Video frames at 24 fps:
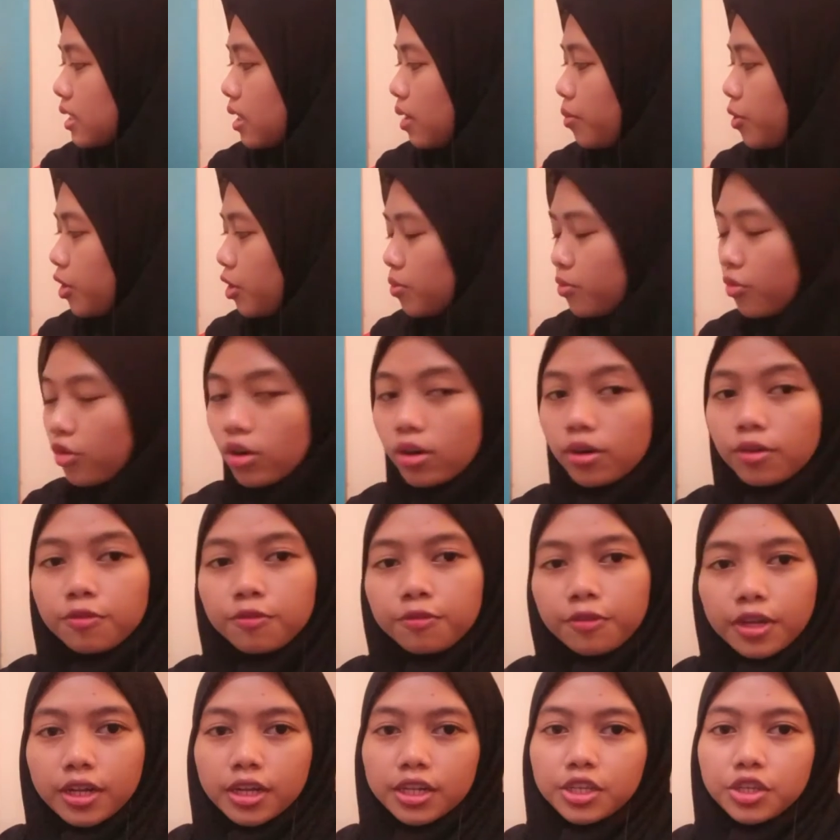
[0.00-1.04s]
about moral
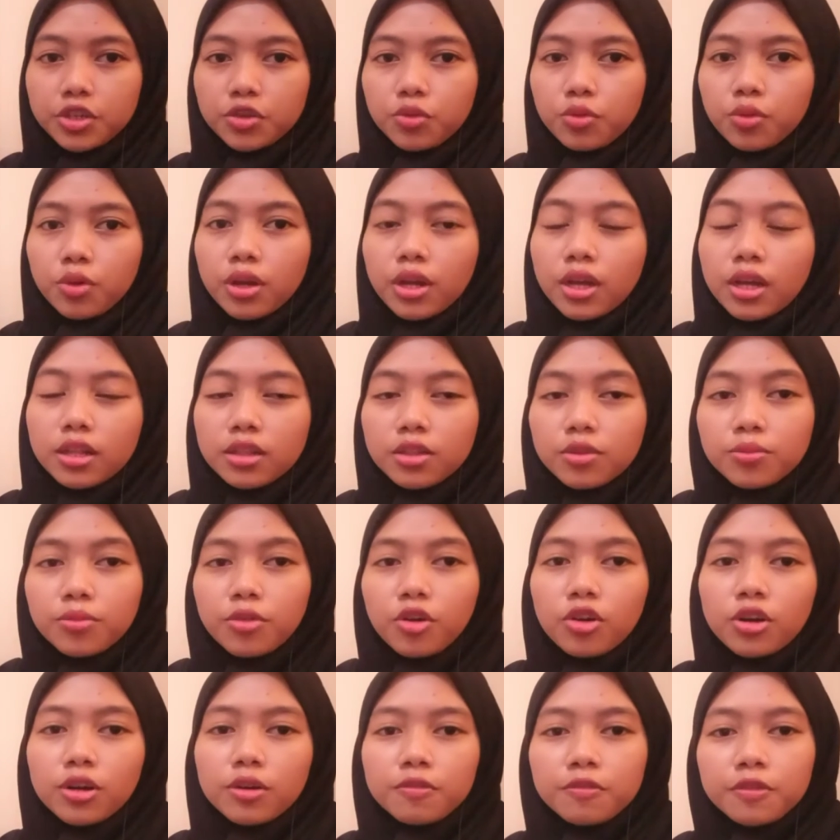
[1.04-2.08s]
value. The
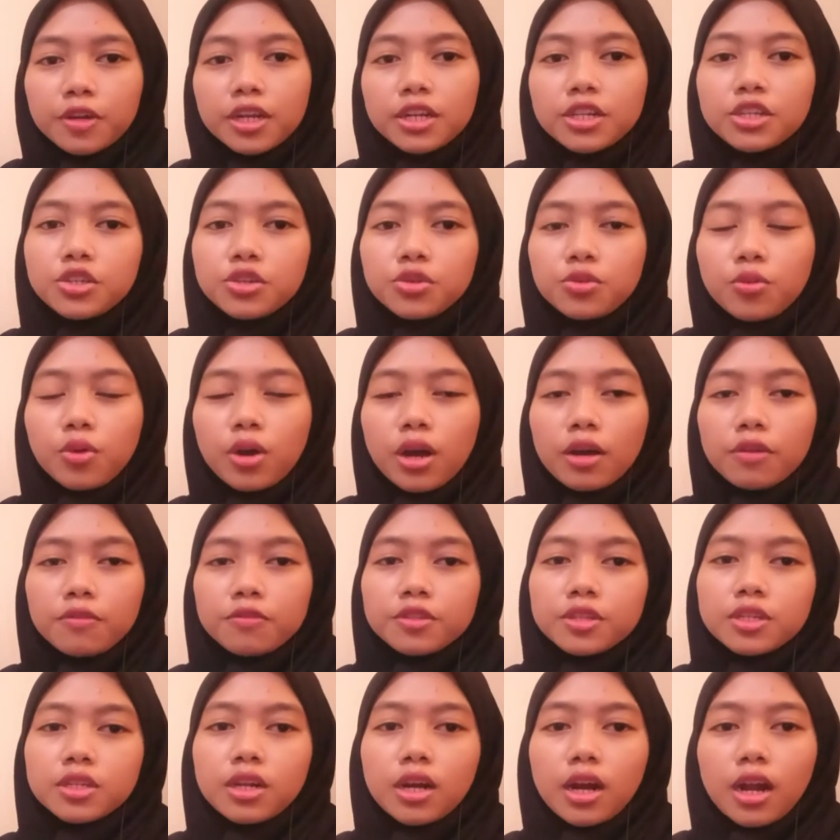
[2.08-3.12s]
moral value
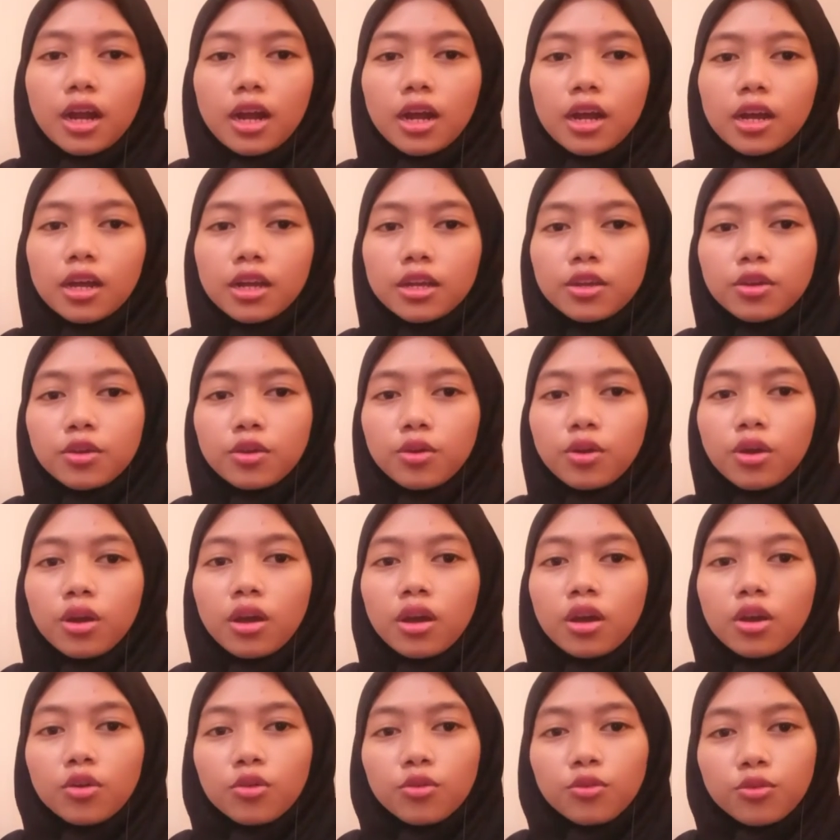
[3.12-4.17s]
after I
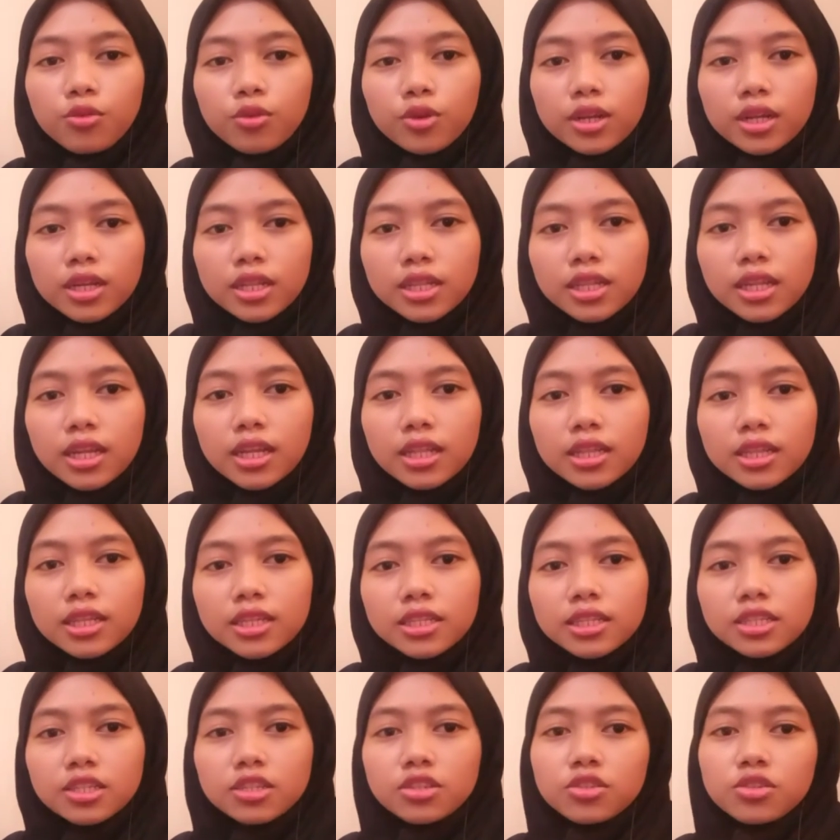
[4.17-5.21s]
read
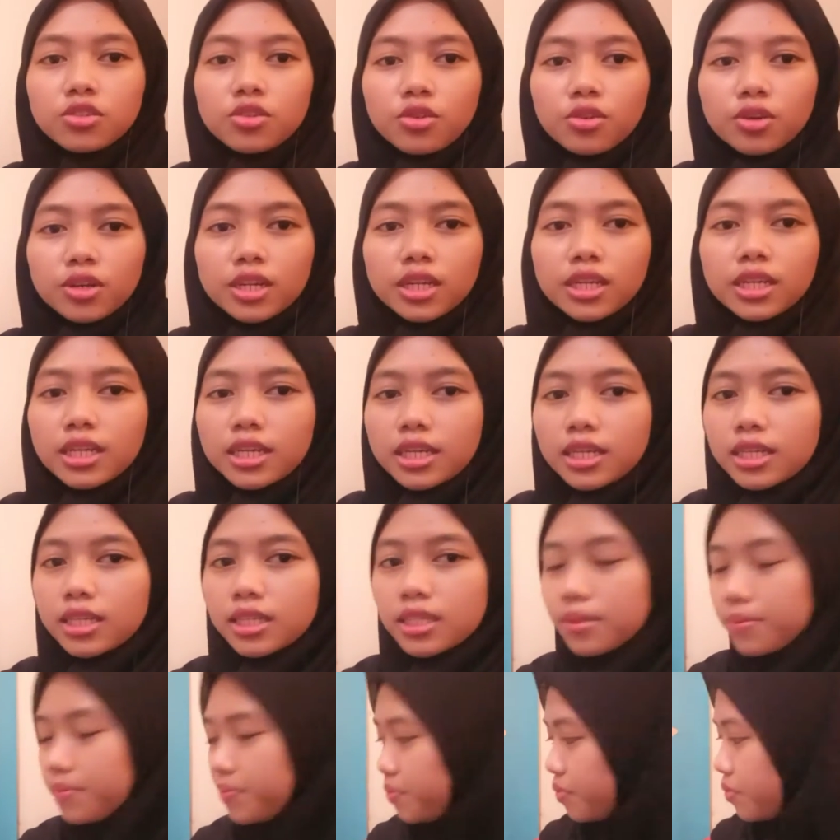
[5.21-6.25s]
this story is
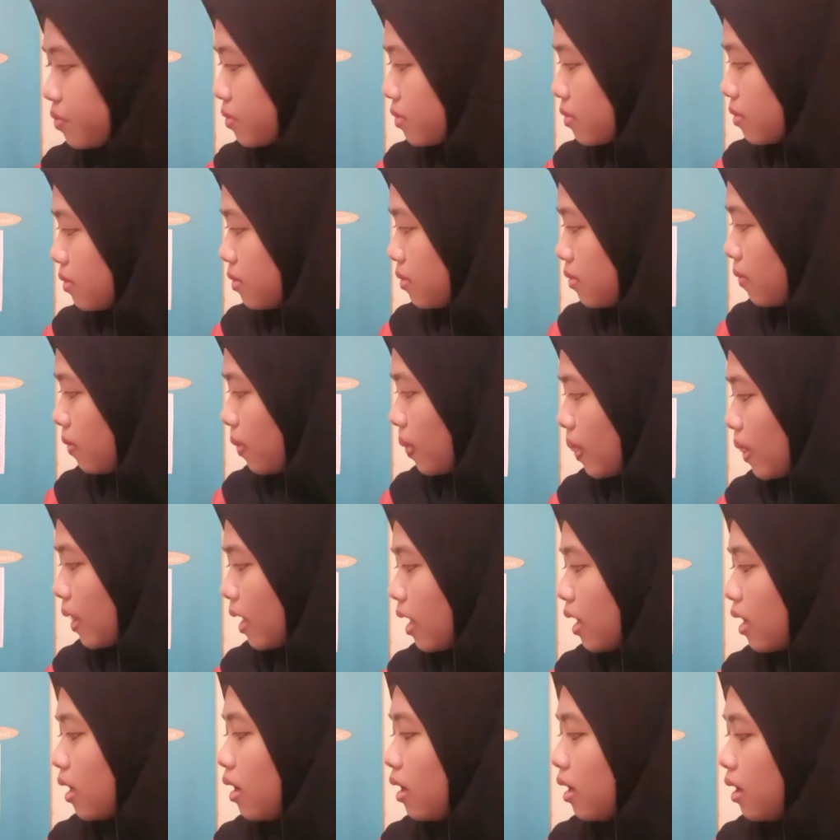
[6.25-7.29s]

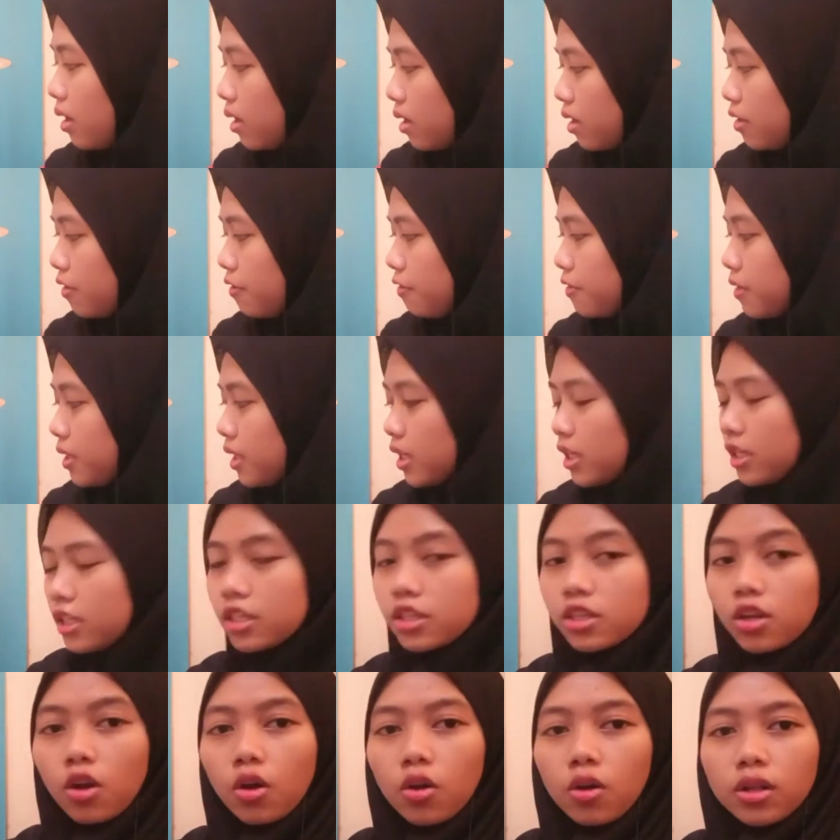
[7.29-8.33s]
love is
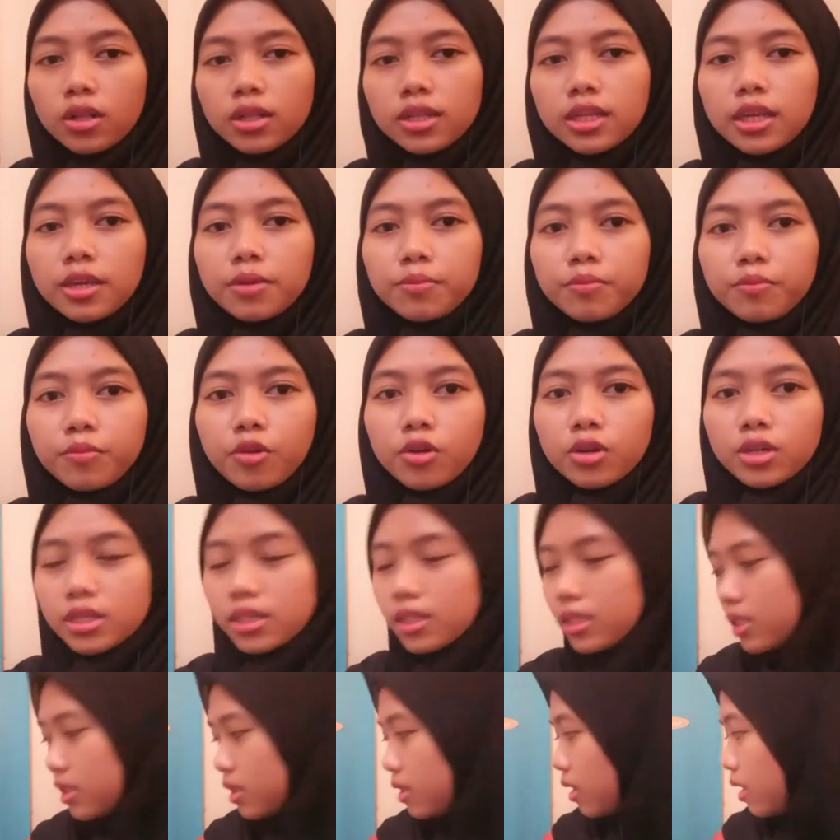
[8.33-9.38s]
all
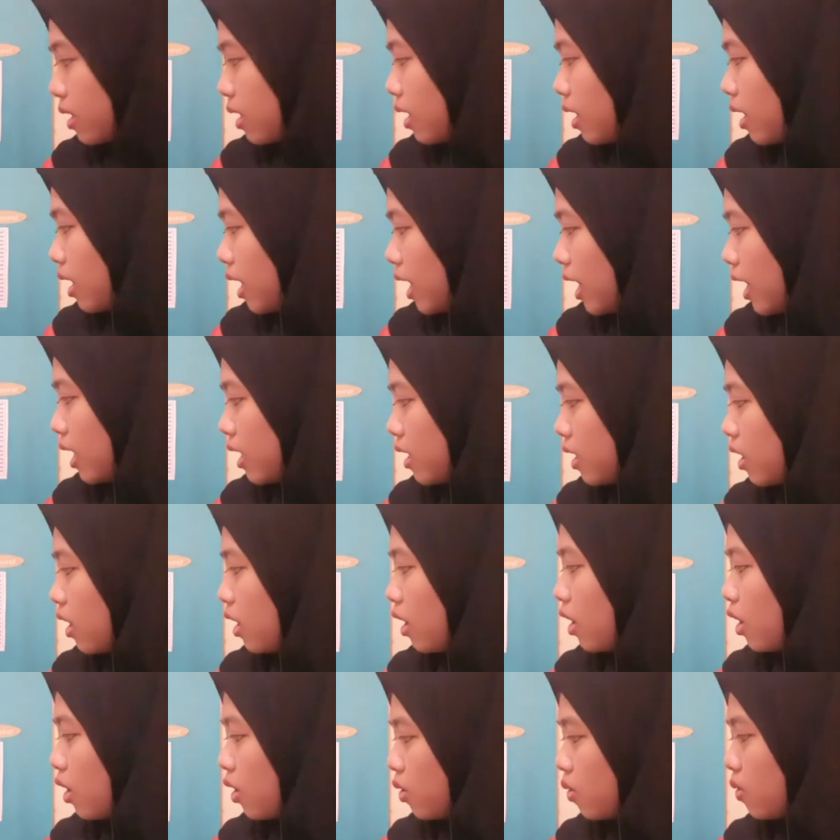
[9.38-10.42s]
important and
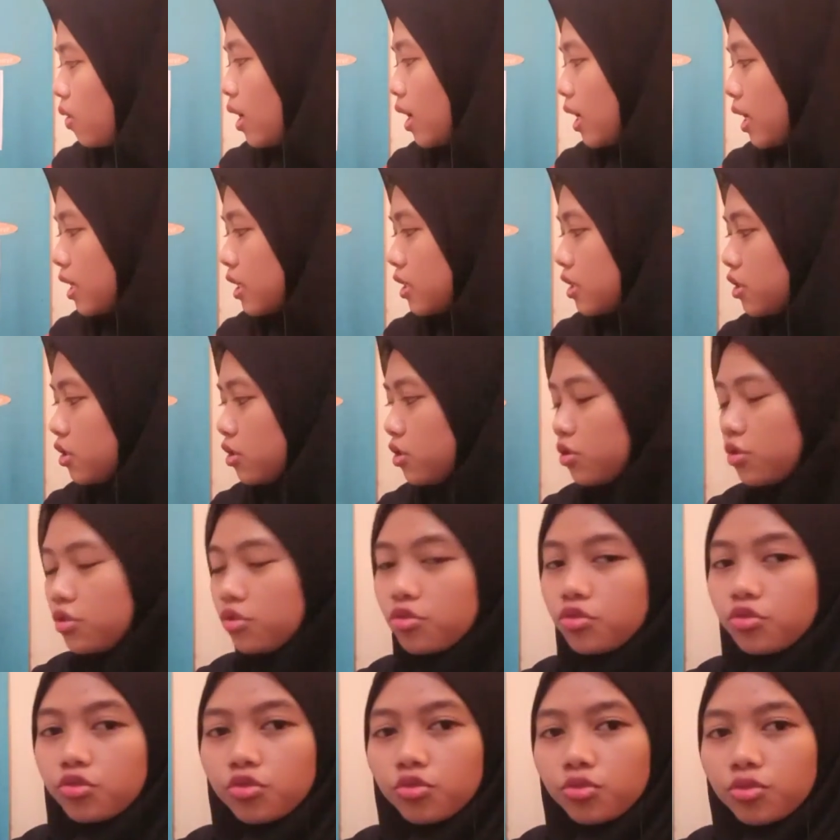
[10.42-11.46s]
allow us to
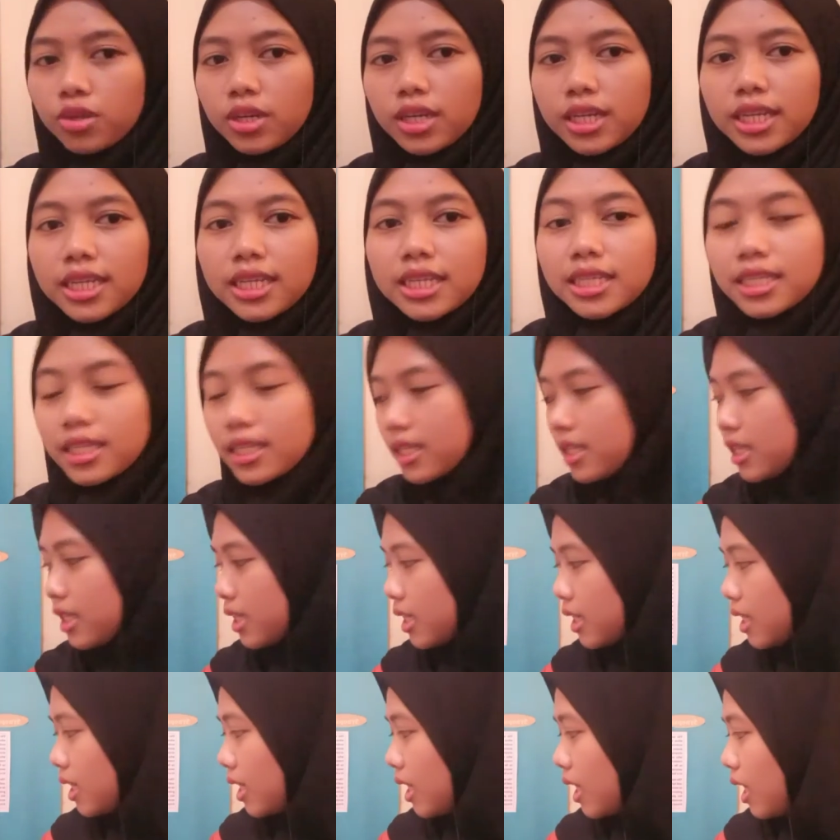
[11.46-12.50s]
truly
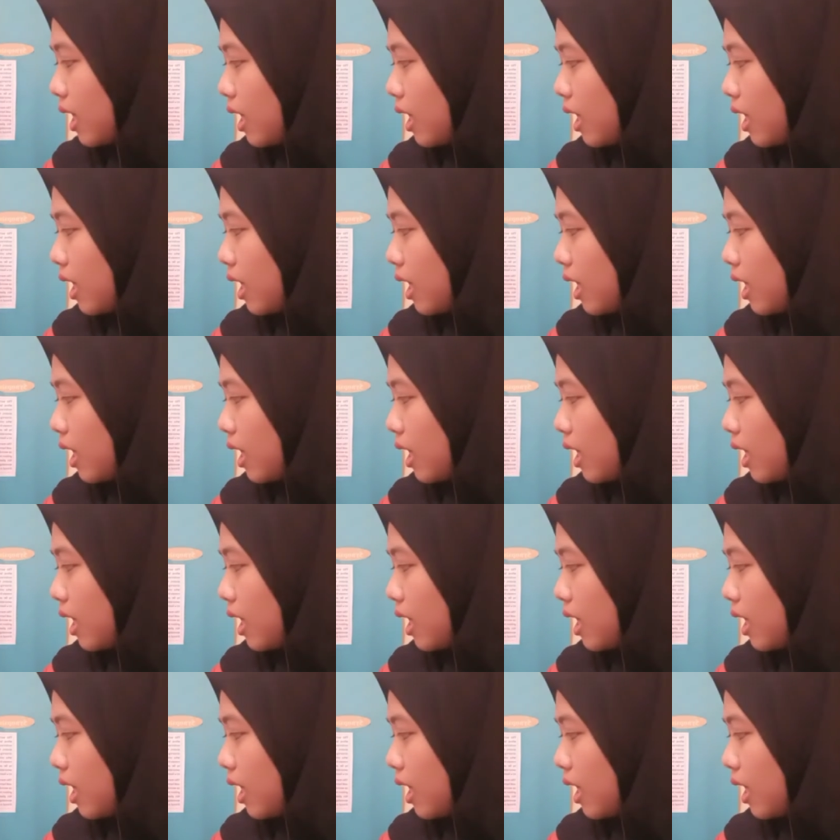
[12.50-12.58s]
see